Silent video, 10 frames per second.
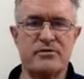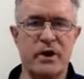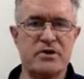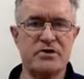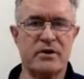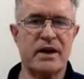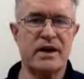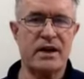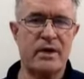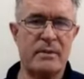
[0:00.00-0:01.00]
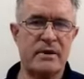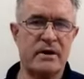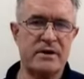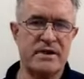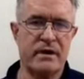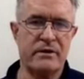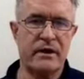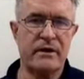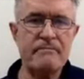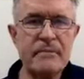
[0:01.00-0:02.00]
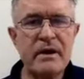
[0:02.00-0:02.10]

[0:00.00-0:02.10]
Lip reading: focus on getting your APIs out there.